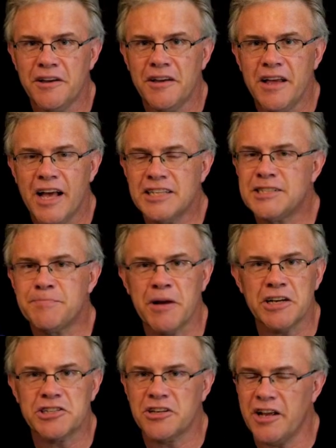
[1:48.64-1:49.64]

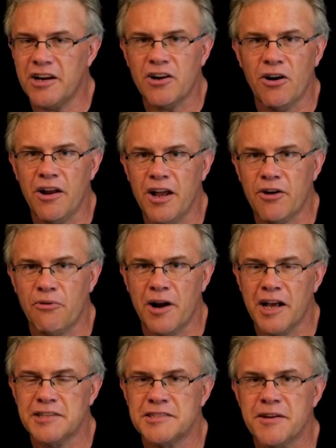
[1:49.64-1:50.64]
especially in cardiac
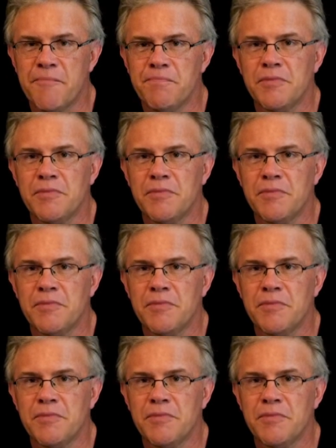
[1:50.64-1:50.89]
arrest,